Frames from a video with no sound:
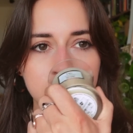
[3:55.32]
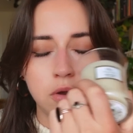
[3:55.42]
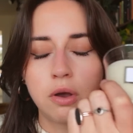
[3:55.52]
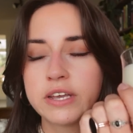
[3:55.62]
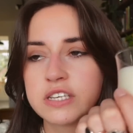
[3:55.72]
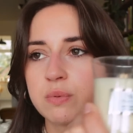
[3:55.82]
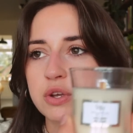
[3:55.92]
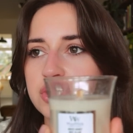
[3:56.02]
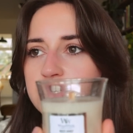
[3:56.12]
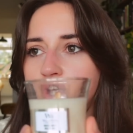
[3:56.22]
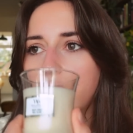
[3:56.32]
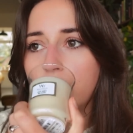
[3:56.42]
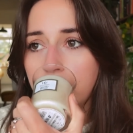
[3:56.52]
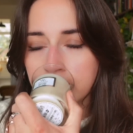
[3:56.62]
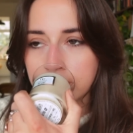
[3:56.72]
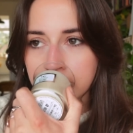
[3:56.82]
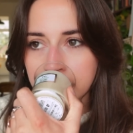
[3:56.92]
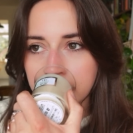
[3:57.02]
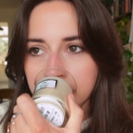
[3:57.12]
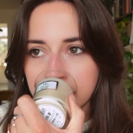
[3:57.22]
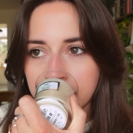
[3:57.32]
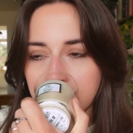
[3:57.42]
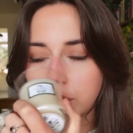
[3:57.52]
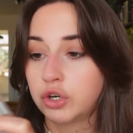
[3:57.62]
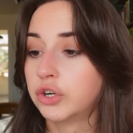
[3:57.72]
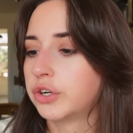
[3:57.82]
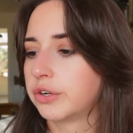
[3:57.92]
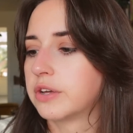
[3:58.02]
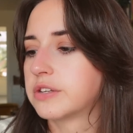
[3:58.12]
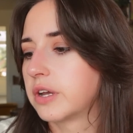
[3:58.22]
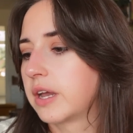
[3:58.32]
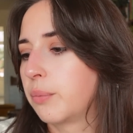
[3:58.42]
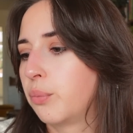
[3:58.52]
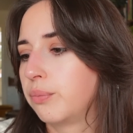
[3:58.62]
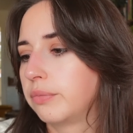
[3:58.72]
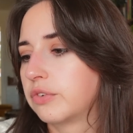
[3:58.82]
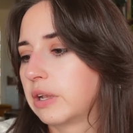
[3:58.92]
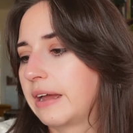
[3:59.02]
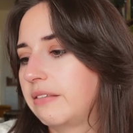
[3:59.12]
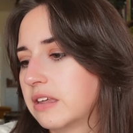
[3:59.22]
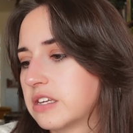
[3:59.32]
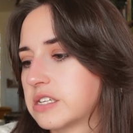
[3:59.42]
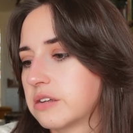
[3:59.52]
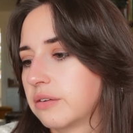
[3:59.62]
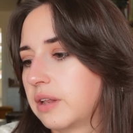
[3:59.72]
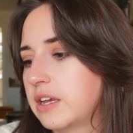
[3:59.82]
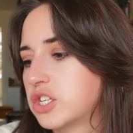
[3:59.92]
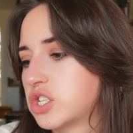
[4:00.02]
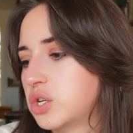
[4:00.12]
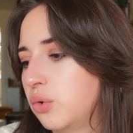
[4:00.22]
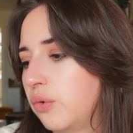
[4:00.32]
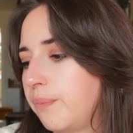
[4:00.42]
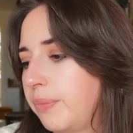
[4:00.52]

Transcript: Oh, it smells so good. So I can light this like soon